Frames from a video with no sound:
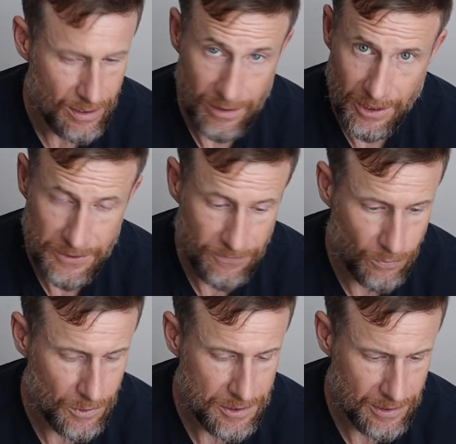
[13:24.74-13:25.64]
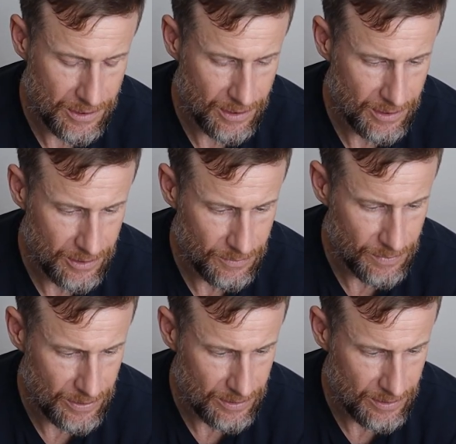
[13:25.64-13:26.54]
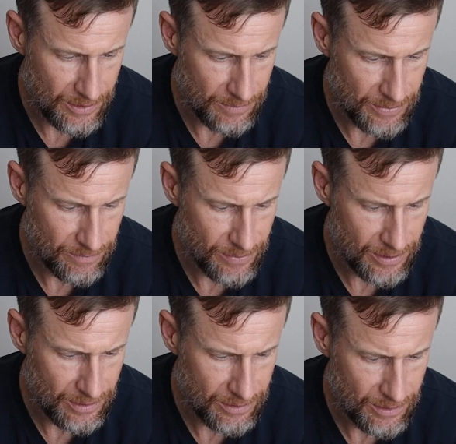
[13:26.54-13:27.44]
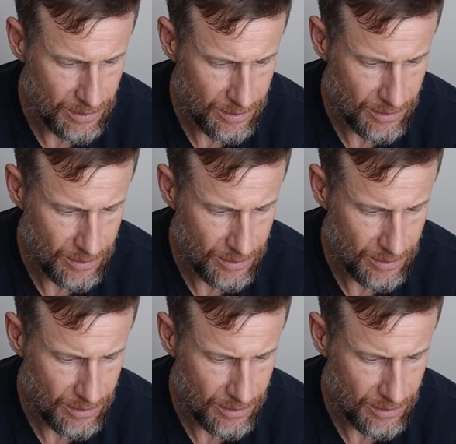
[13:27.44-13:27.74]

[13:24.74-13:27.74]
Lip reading: lush forest again, and the Big Bend.